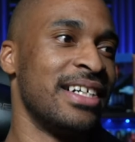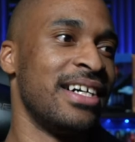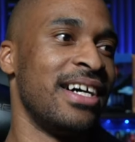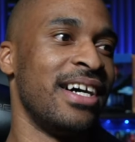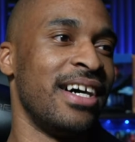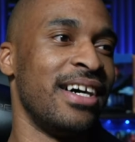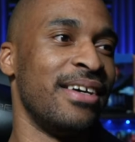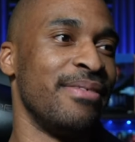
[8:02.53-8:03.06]

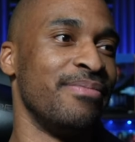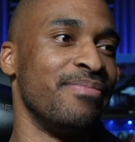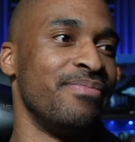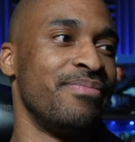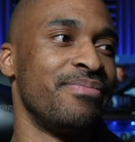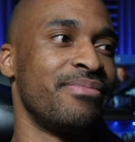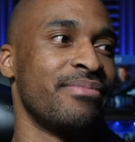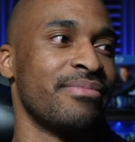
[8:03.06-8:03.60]

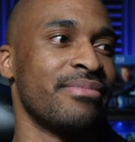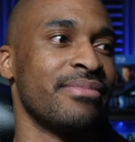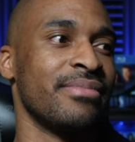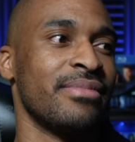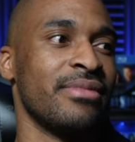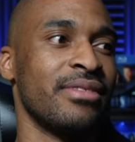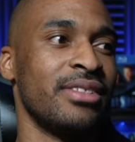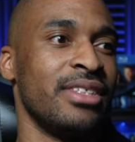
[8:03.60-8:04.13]
Um,
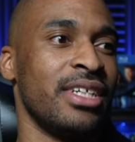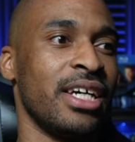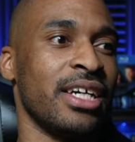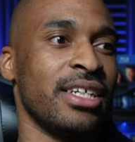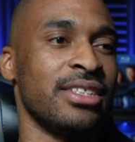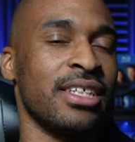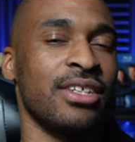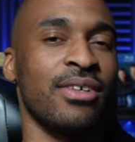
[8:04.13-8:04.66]
yeah,
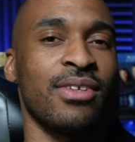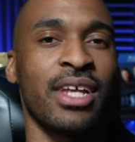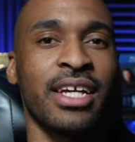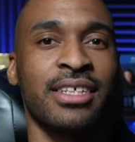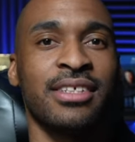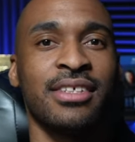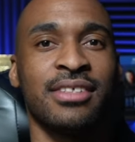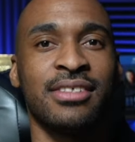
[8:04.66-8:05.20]
because I don't
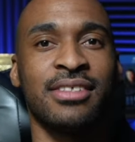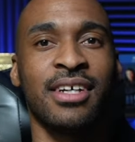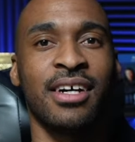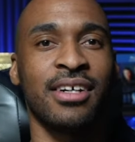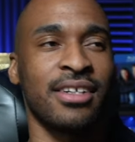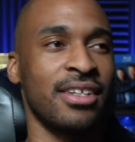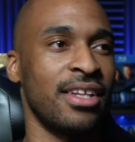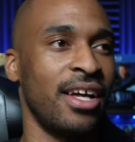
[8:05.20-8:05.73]
like to
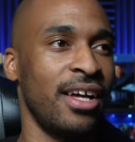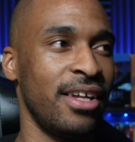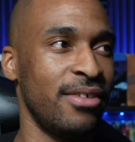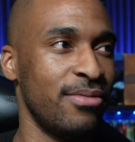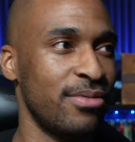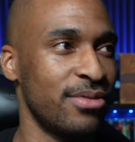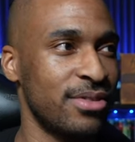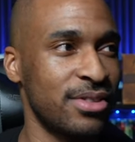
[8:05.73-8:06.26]
talk a lot,
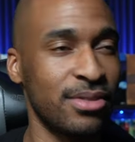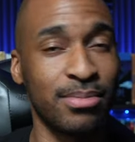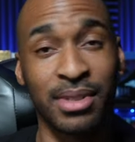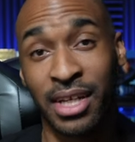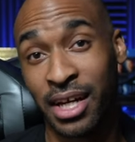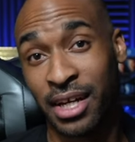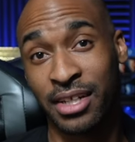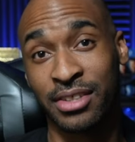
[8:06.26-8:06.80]
to be
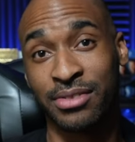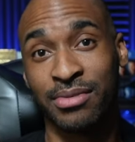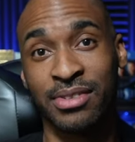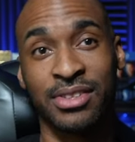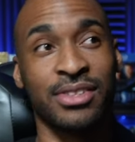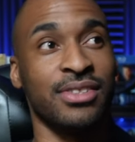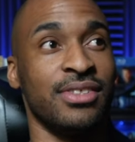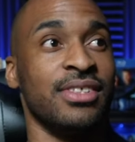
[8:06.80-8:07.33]
honest
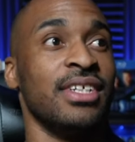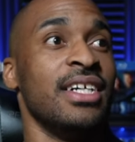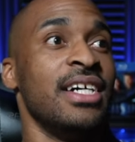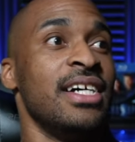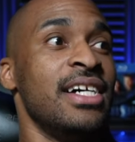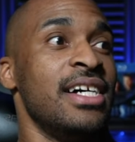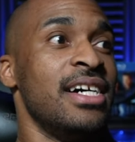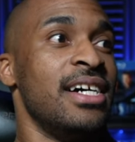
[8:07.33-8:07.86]
with you.
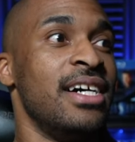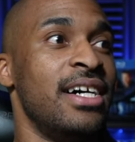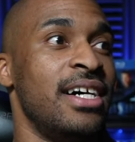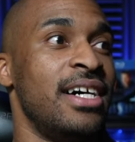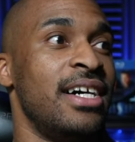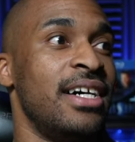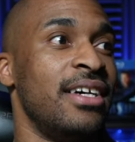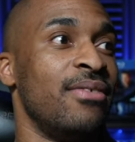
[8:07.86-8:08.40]

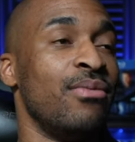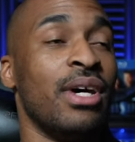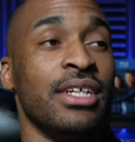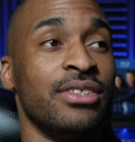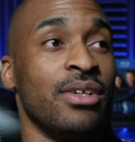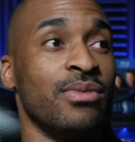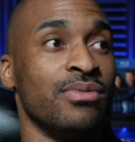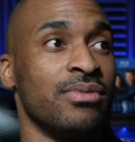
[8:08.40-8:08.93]
Uh, well, I
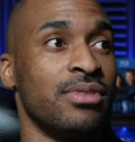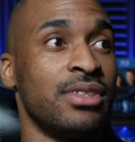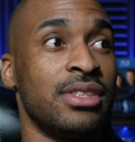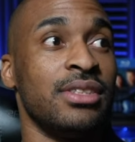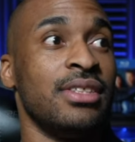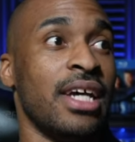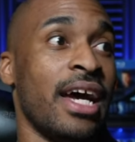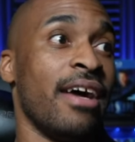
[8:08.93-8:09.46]
don't
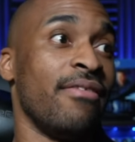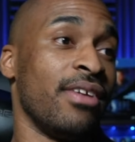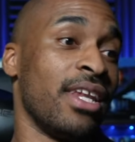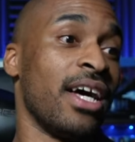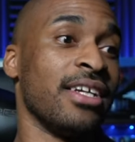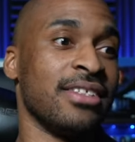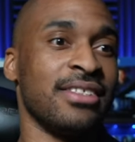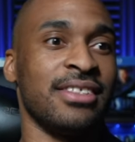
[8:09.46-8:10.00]
have a
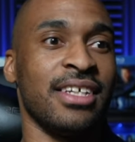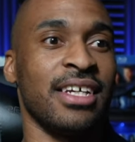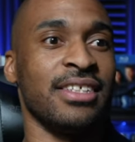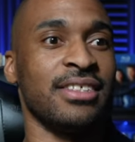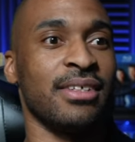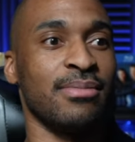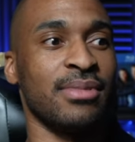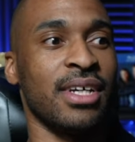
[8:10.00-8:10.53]
lot to say
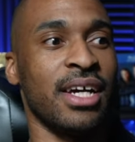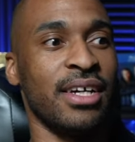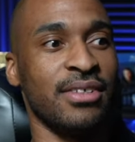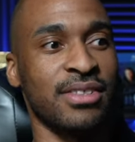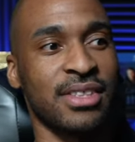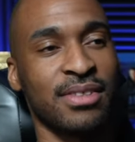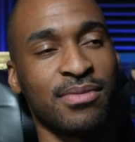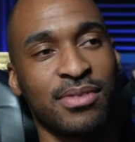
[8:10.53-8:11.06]

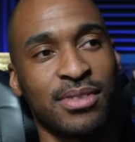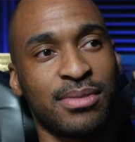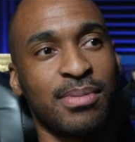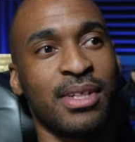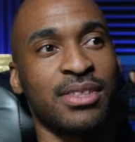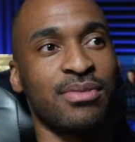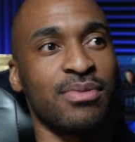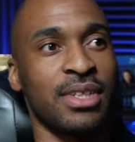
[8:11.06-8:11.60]
sometimes,
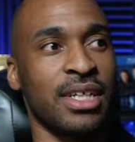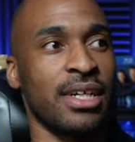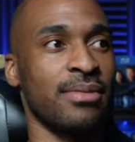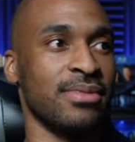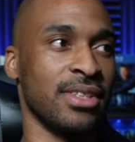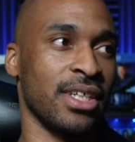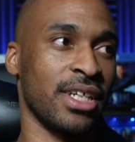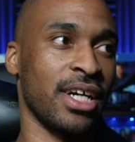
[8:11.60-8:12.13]
especially when it
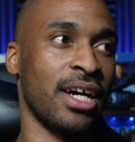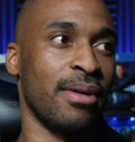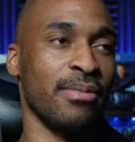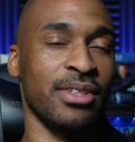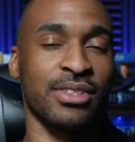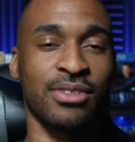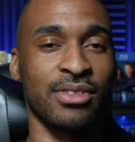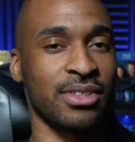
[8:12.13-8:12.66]
comes to the
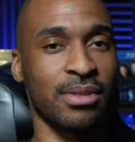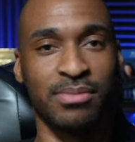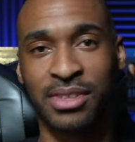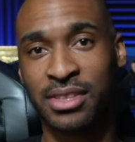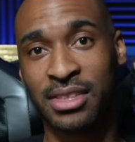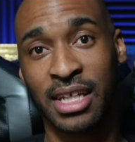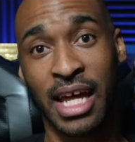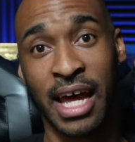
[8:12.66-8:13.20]
comedy shorts. I'm
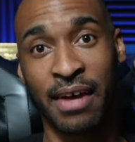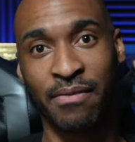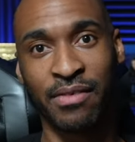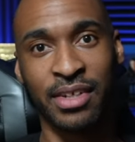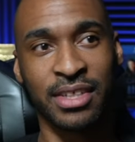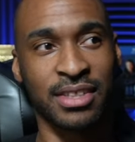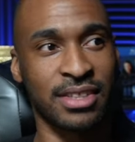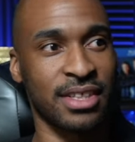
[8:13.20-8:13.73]
just
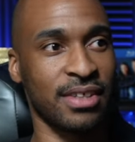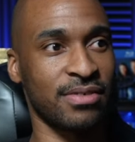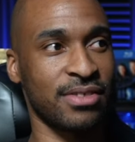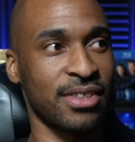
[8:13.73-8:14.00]
laughing and stuff.